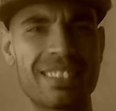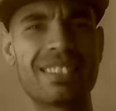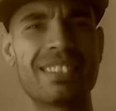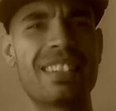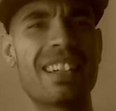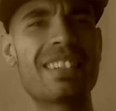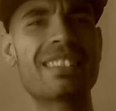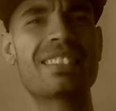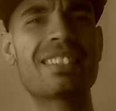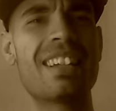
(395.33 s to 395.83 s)

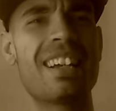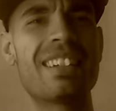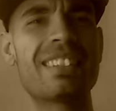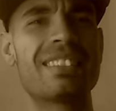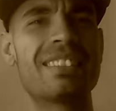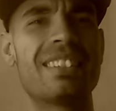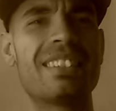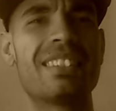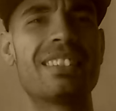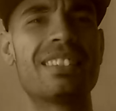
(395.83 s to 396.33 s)
That's not,
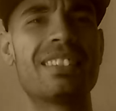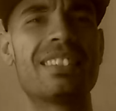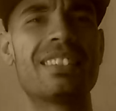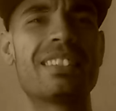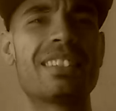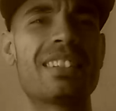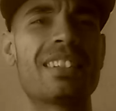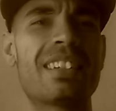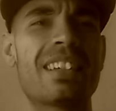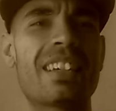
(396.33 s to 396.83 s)

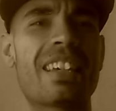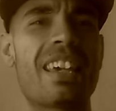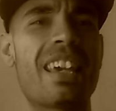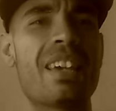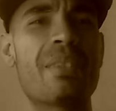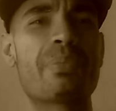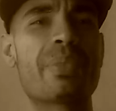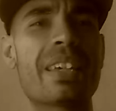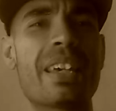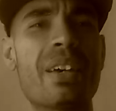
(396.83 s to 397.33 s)

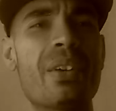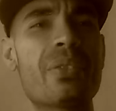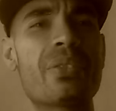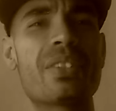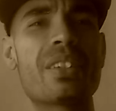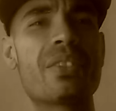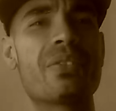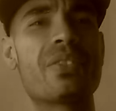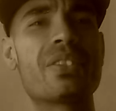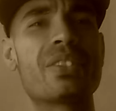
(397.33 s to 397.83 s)
can't be
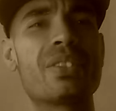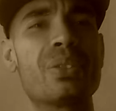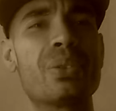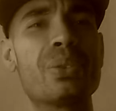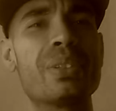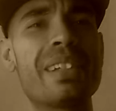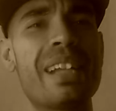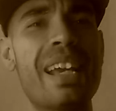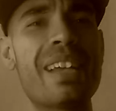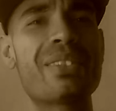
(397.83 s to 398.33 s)
healthy if it's
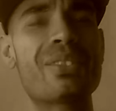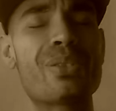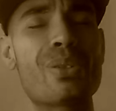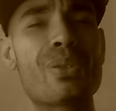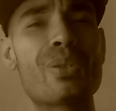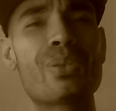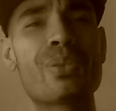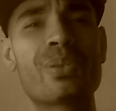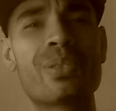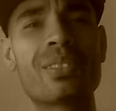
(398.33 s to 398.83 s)
doing that to
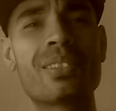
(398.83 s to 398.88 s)
you.